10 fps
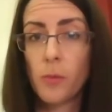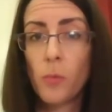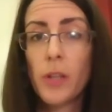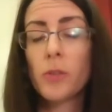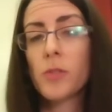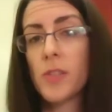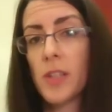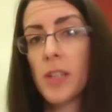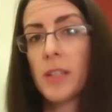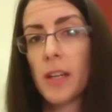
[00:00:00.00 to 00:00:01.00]
We could
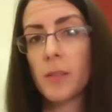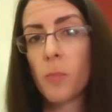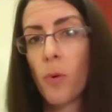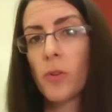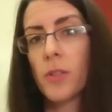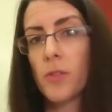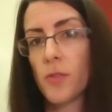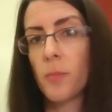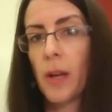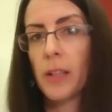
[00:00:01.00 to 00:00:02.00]
see that
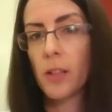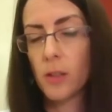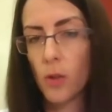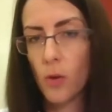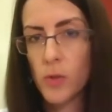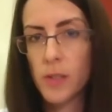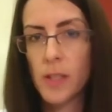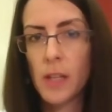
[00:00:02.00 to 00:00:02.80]
borders remain closed